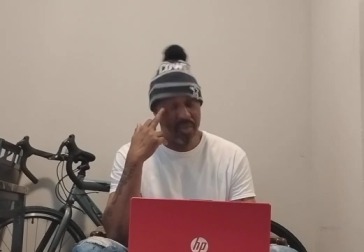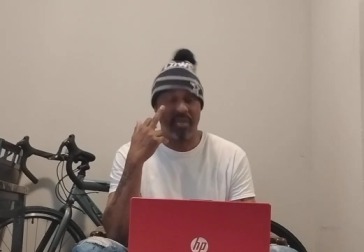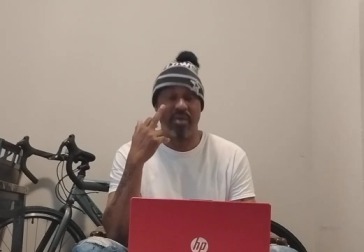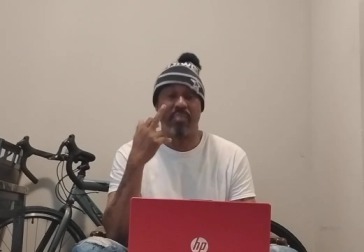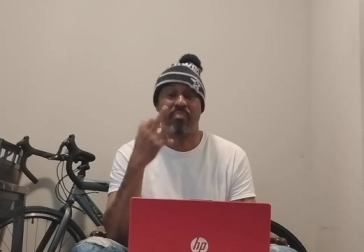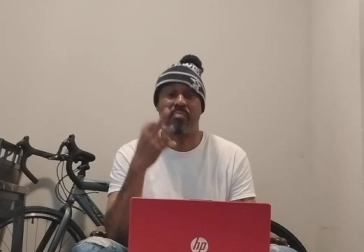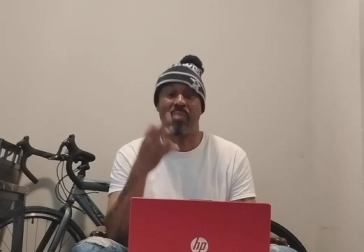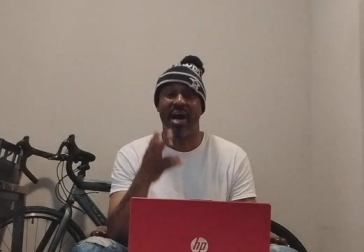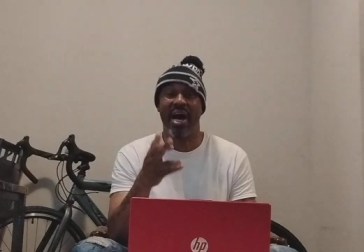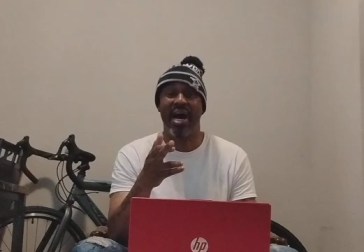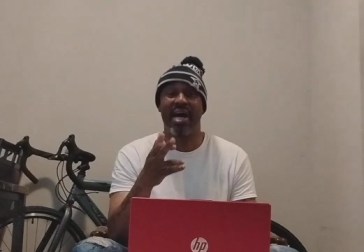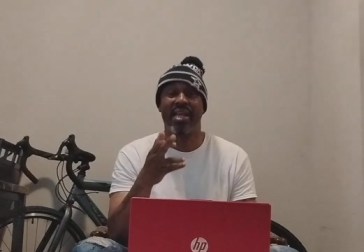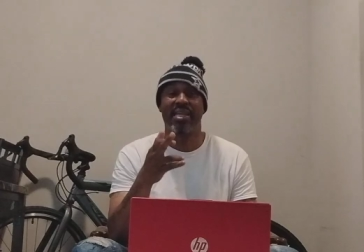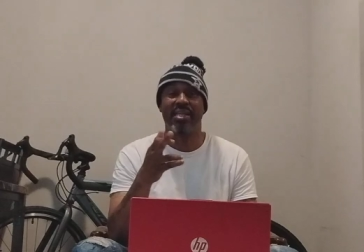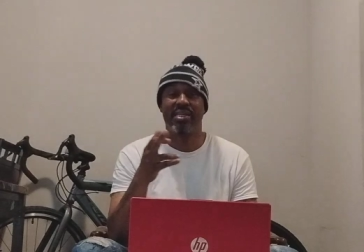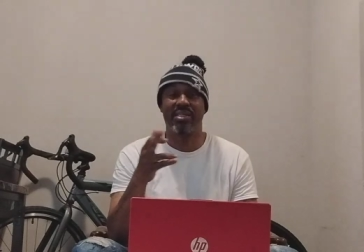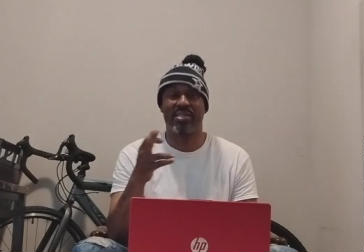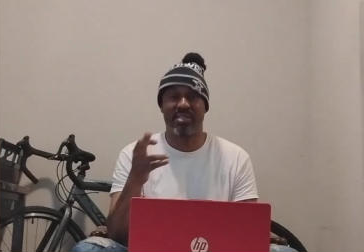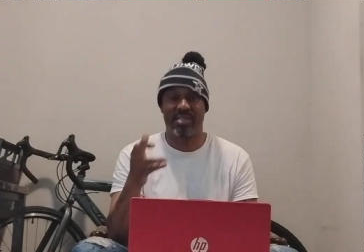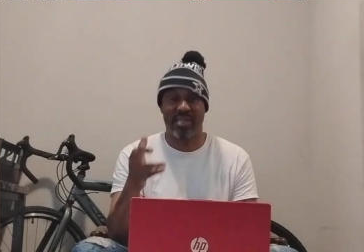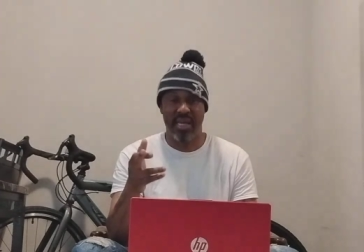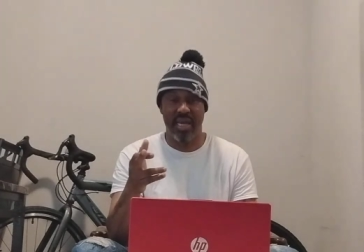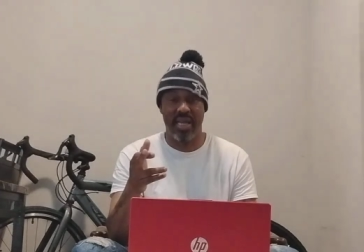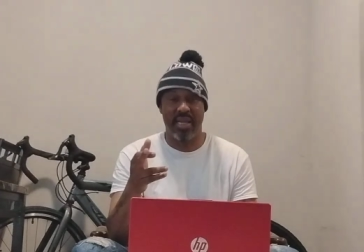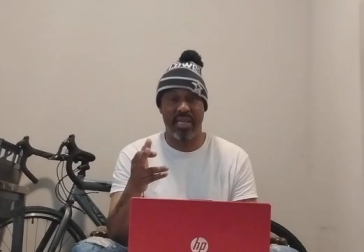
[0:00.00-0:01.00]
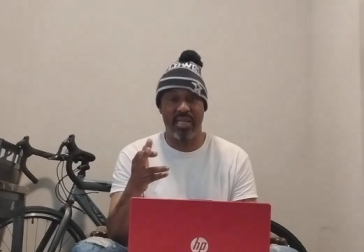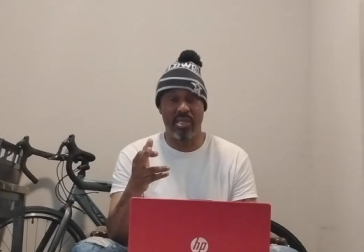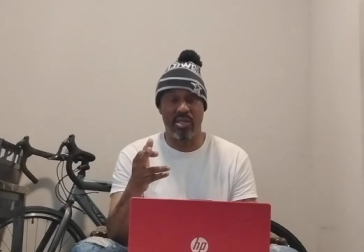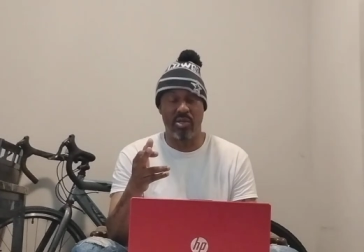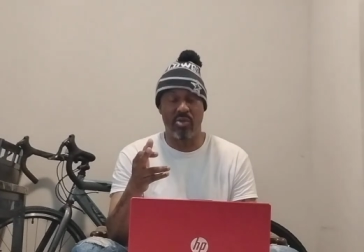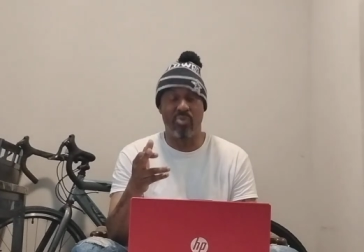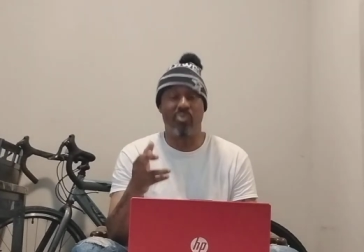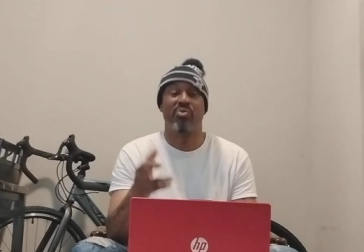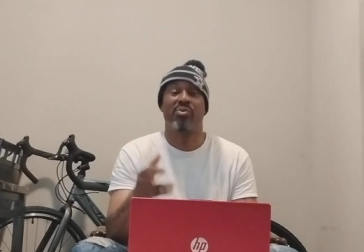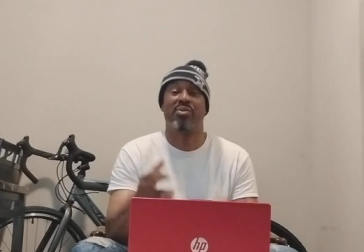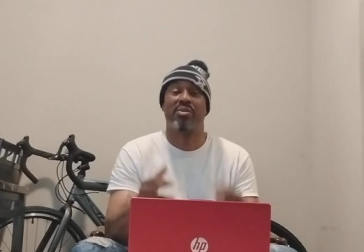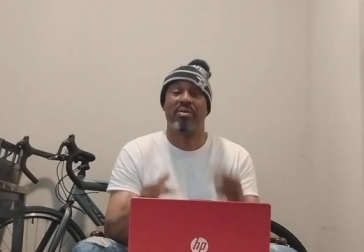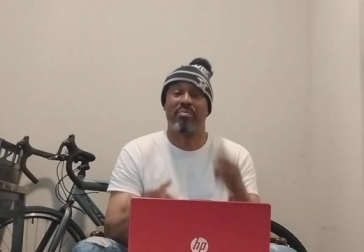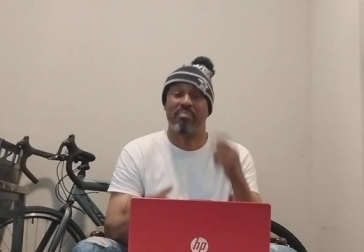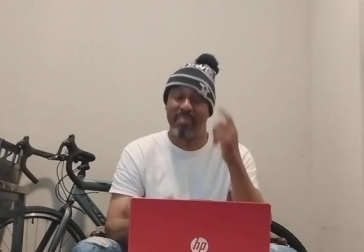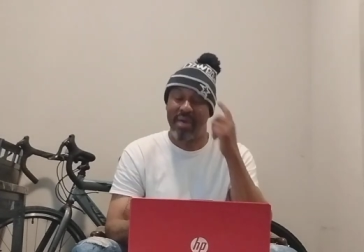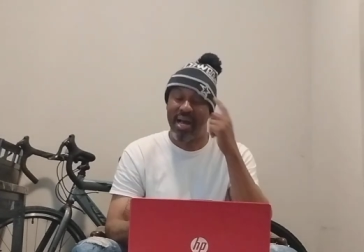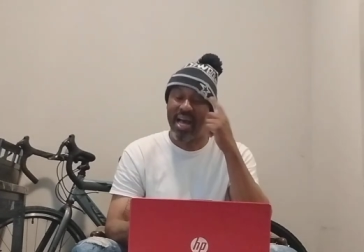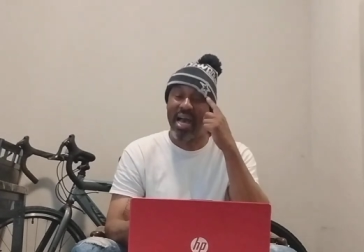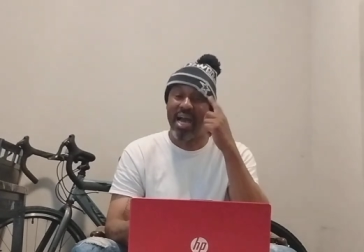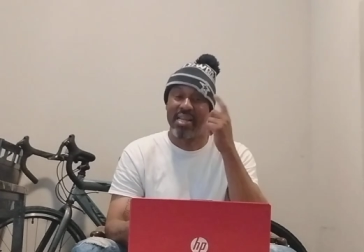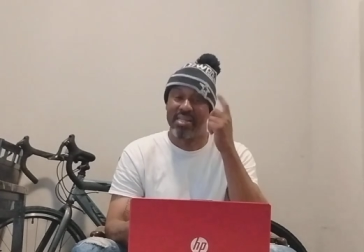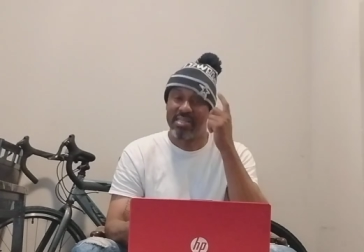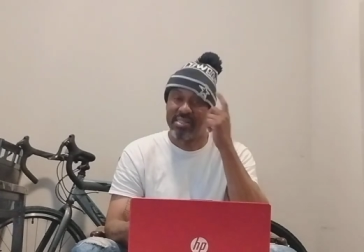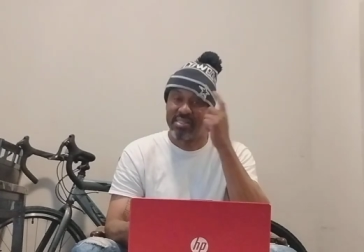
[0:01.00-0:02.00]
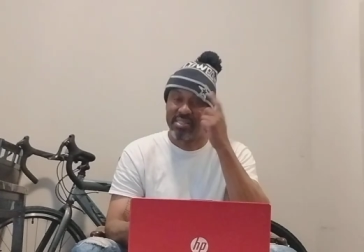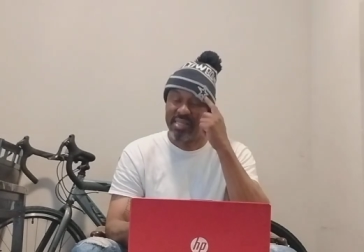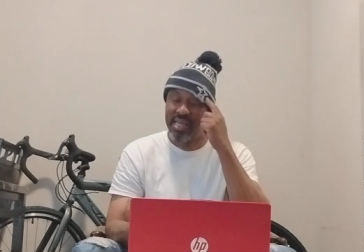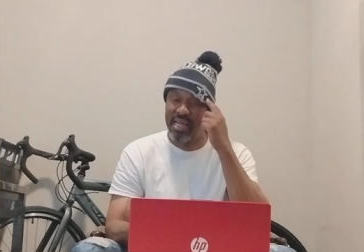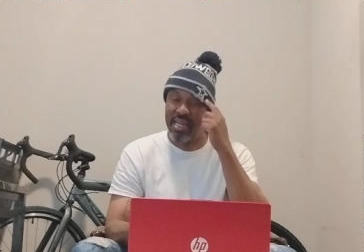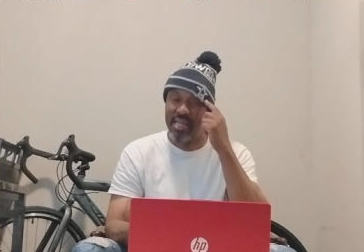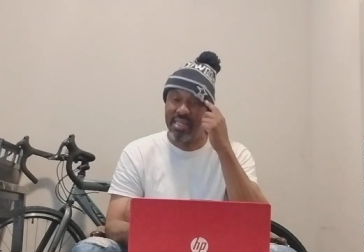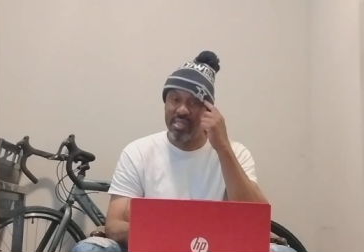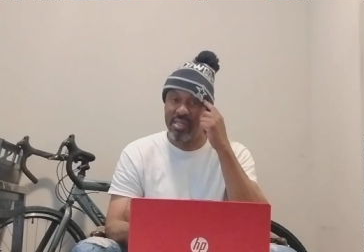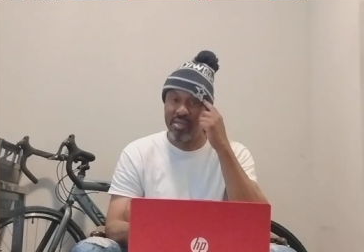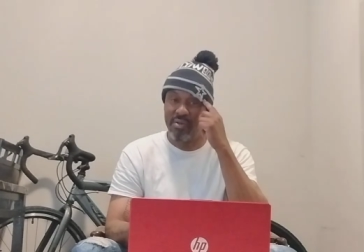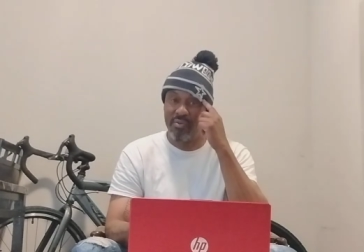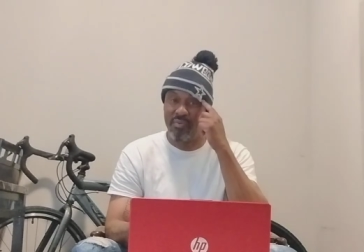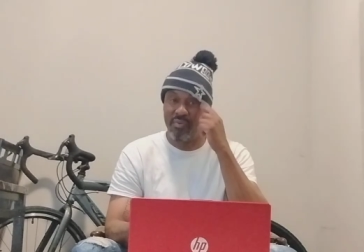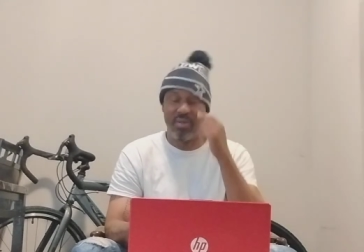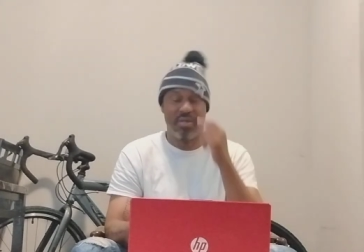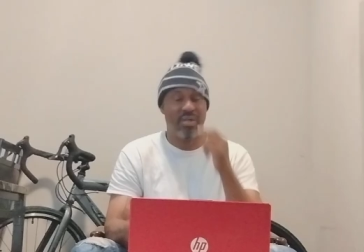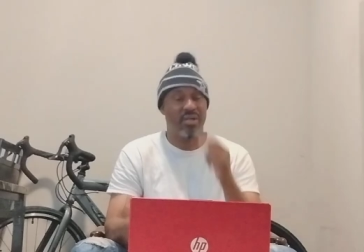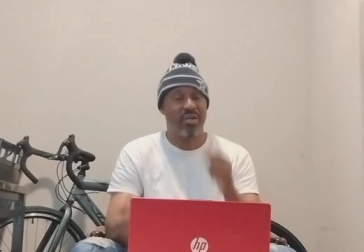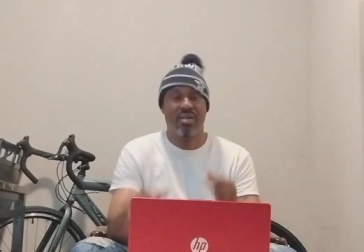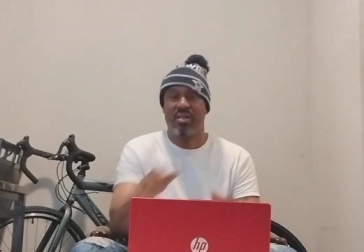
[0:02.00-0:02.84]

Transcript: the body is telling you, the mind is telling you,